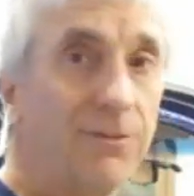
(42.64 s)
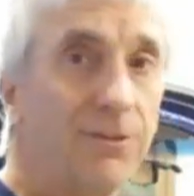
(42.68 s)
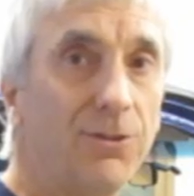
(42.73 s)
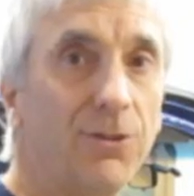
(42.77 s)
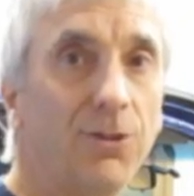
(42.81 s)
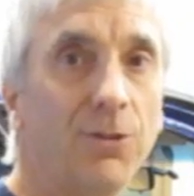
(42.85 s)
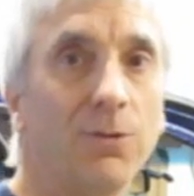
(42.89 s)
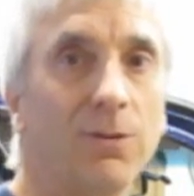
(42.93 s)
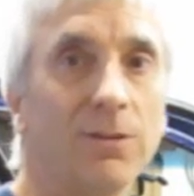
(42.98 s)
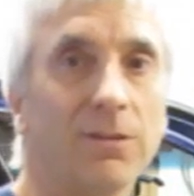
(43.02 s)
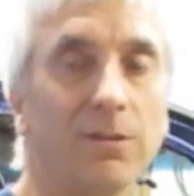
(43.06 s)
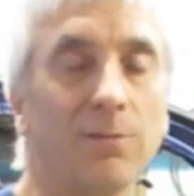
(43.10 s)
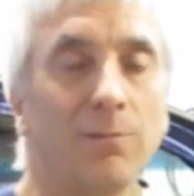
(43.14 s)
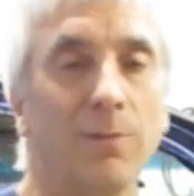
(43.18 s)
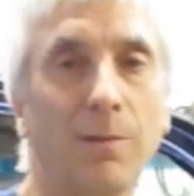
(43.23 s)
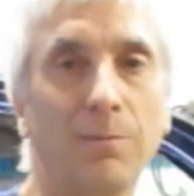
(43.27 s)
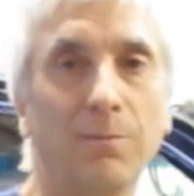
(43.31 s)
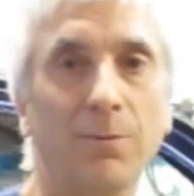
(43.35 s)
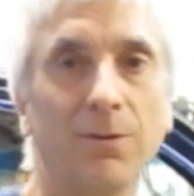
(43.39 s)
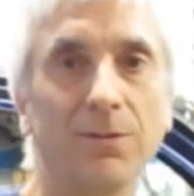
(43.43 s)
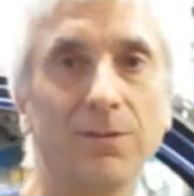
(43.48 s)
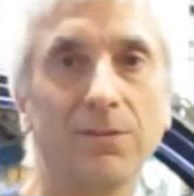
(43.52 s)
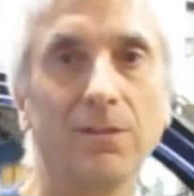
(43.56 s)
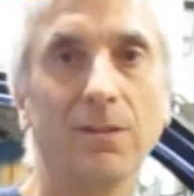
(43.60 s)
to do is come
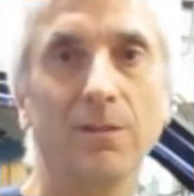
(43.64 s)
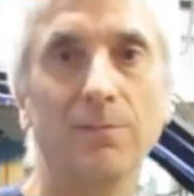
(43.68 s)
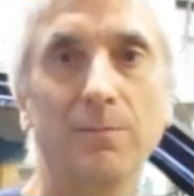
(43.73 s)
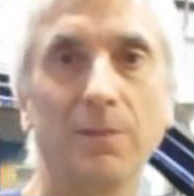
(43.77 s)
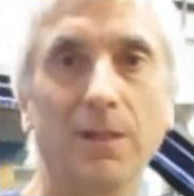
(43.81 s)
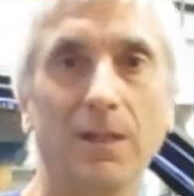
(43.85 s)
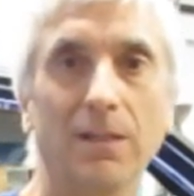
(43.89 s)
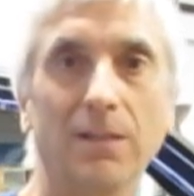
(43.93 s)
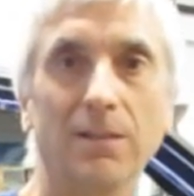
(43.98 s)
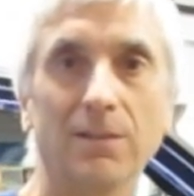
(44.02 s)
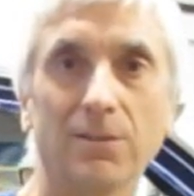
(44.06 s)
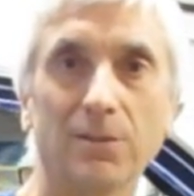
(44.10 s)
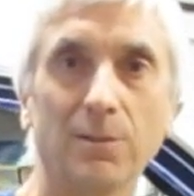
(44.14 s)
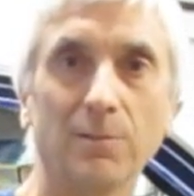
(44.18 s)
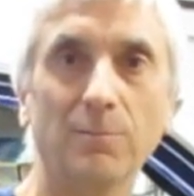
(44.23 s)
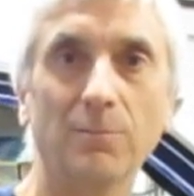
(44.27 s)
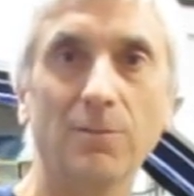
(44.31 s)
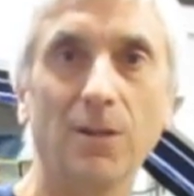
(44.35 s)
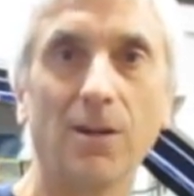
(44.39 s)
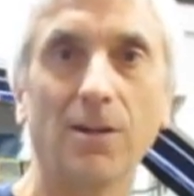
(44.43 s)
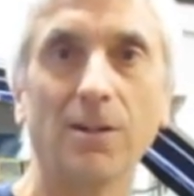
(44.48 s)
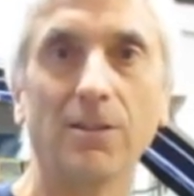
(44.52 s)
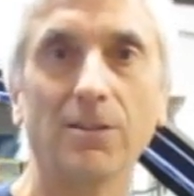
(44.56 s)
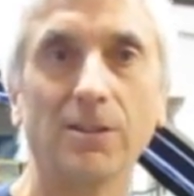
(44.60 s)
up with some
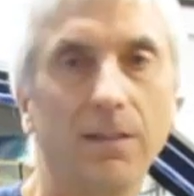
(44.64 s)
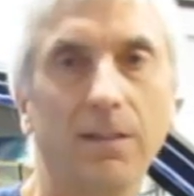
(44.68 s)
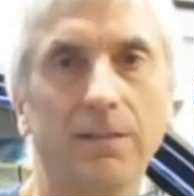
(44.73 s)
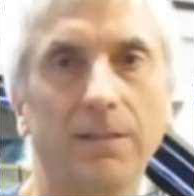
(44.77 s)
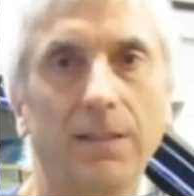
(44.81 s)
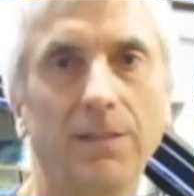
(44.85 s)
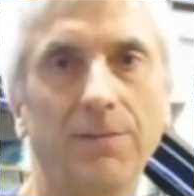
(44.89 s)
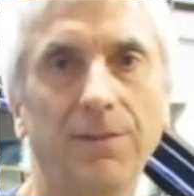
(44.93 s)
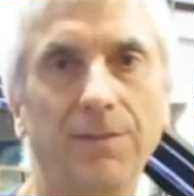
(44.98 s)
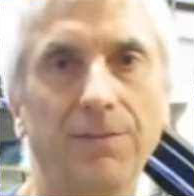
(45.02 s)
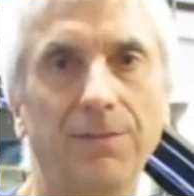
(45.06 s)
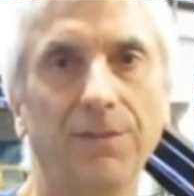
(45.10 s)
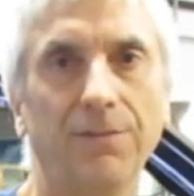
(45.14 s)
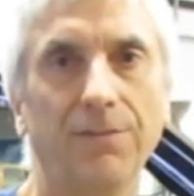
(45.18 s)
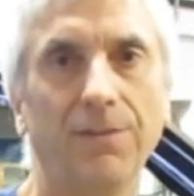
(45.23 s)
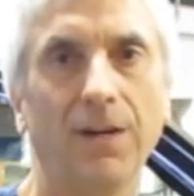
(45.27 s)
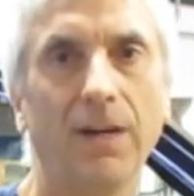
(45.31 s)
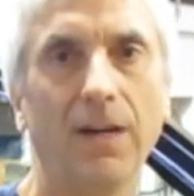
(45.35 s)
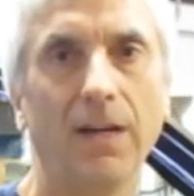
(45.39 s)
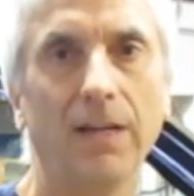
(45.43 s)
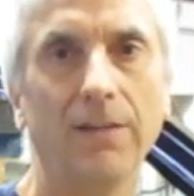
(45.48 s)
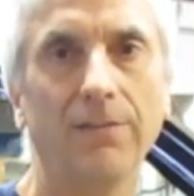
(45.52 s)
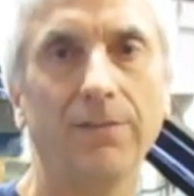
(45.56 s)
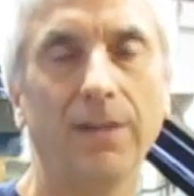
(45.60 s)
large
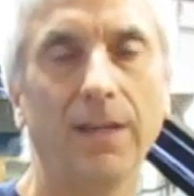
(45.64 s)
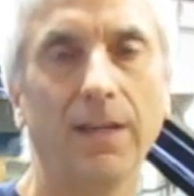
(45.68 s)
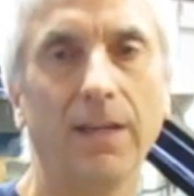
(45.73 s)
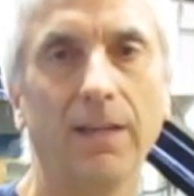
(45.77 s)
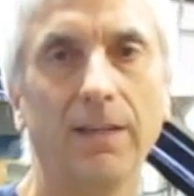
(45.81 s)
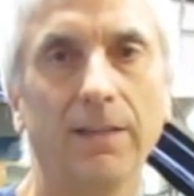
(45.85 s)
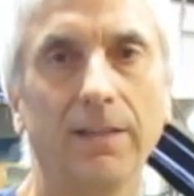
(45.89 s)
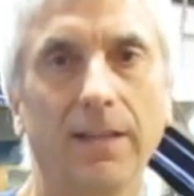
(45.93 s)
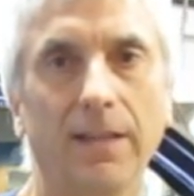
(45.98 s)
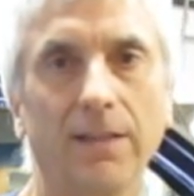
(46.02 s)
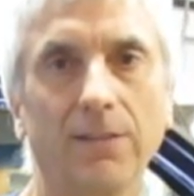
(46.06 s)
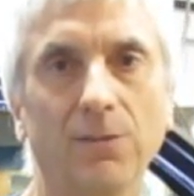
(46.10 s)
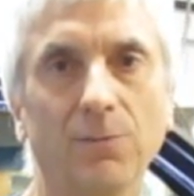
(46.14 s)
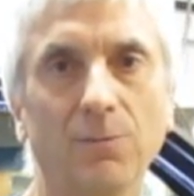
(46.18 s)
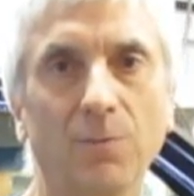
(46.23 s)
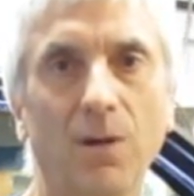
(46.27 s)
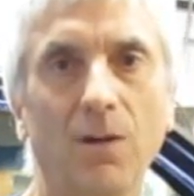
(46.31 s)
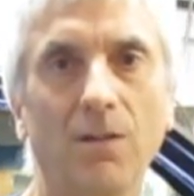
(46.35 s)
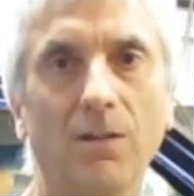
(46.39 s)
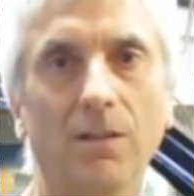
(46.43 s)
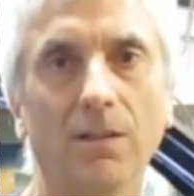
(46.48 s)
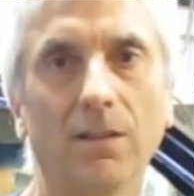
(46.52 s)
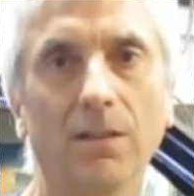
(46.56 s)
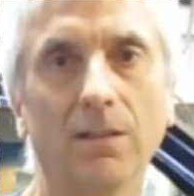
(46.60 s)
T55 and a
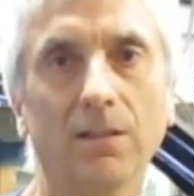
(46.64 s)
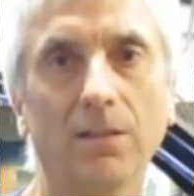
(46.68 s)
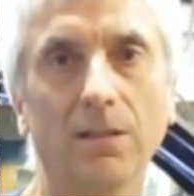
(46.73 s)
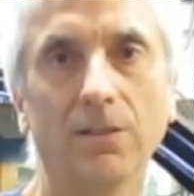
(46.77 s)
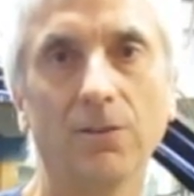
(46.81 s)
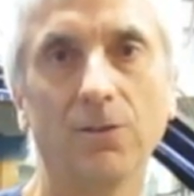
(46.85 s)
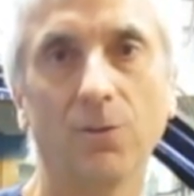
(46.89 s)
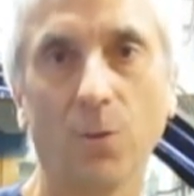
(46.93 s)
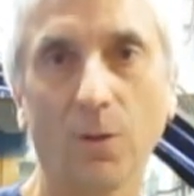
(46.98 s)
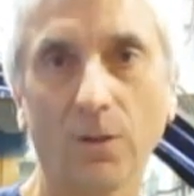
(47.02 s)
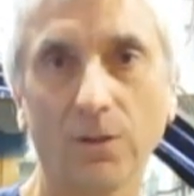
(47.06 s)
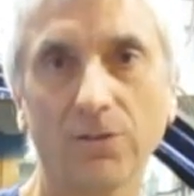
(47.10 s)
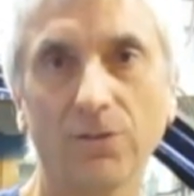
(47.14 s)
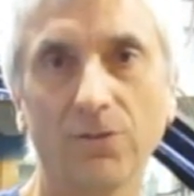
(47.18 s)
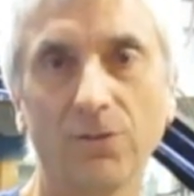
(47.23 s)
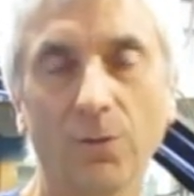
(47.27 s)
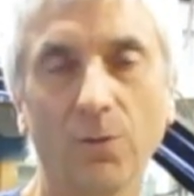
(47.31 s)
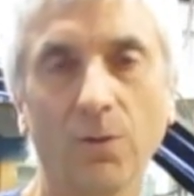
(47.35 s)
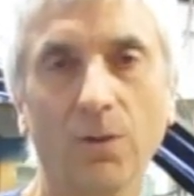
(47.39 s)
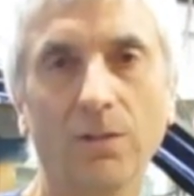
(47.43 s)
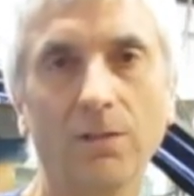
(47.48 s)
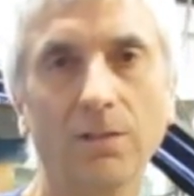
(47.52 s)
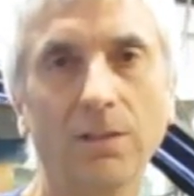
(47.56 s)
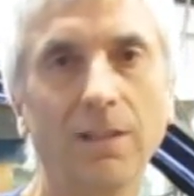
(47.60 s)
smaller Torx
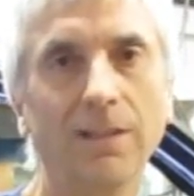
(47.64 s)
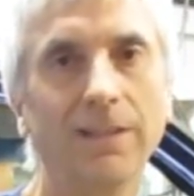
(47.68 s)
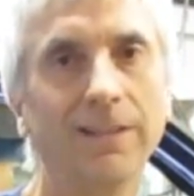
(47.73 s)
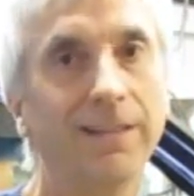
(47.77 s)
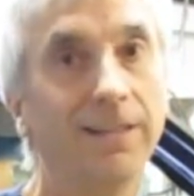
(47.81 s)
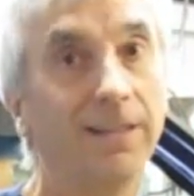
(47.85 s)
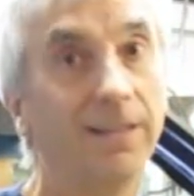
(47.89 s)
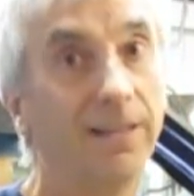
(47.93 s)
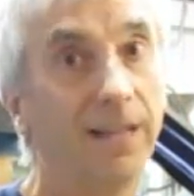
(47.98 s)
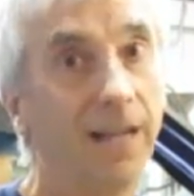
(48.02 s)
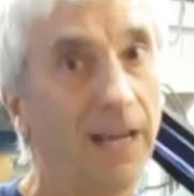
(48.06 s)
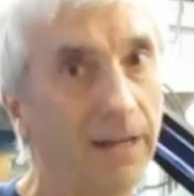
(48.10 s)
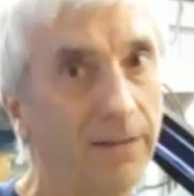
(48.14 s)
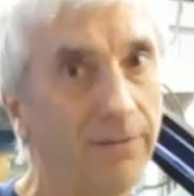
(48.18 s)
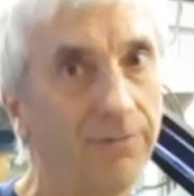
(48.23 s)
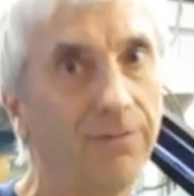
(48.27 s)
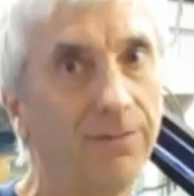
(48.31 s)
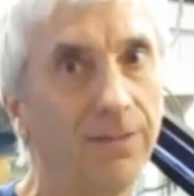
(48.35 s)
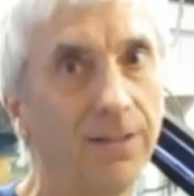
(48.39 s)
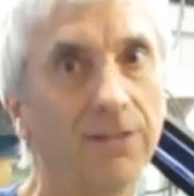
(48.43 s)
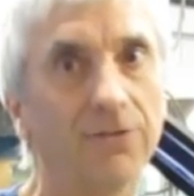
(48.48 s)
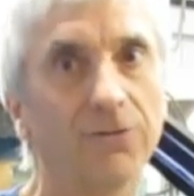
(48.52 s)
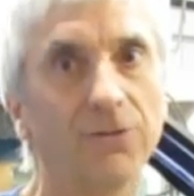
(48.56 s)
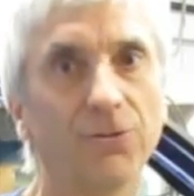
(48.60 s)
tool in
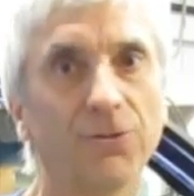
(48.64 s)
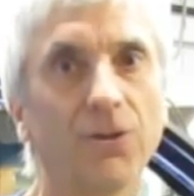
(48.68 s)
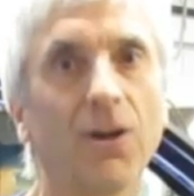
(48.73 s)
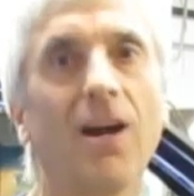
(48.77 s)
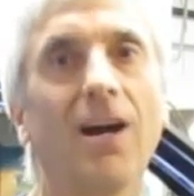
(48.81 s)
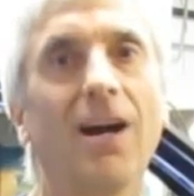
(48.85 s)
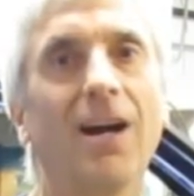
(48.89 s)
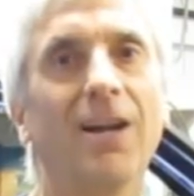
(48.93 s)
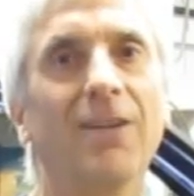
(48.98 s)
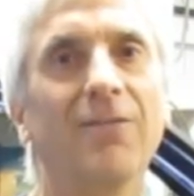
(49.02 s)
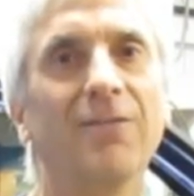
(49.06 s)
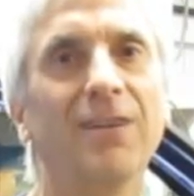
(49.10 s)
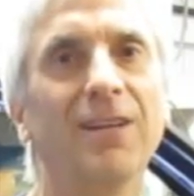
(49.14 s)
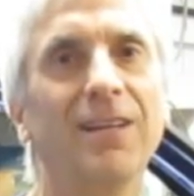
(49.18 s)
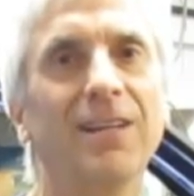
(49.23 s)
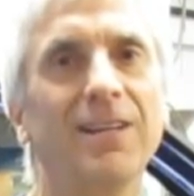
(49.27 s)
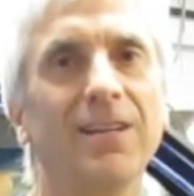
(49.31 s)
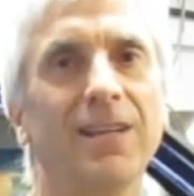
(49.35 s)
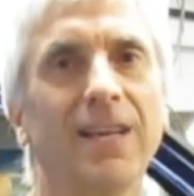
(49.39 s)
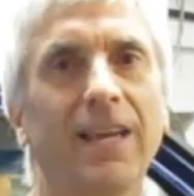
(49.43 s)
1/2-inch drive